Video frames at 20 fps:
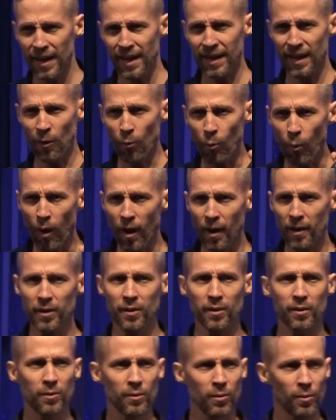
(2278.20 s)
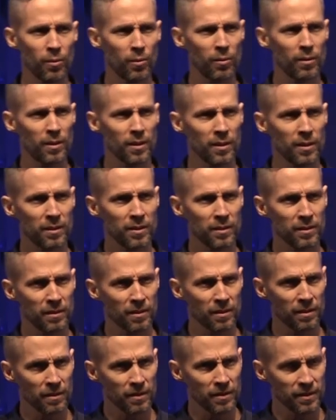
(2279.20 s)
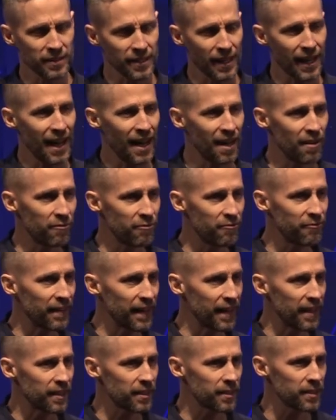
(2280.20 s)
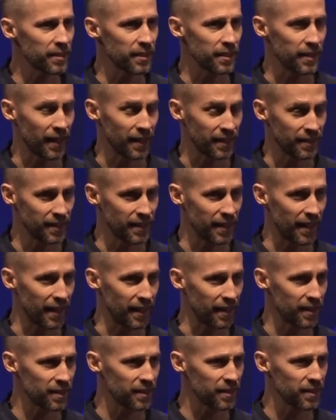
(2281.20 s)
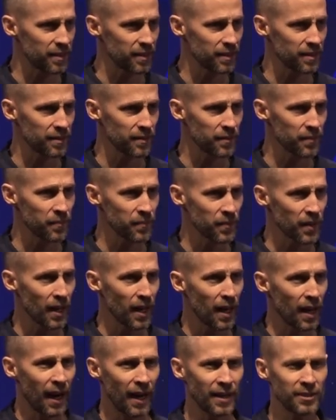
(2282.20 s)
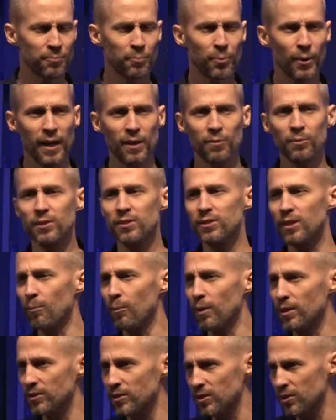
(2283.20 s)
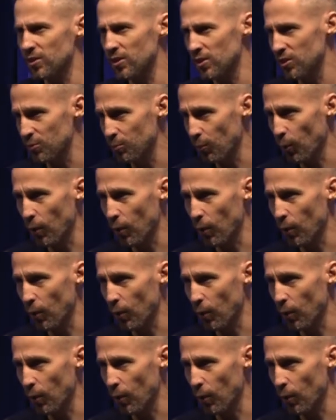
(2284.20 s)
And I want you to have faith today. I prayed with someone just this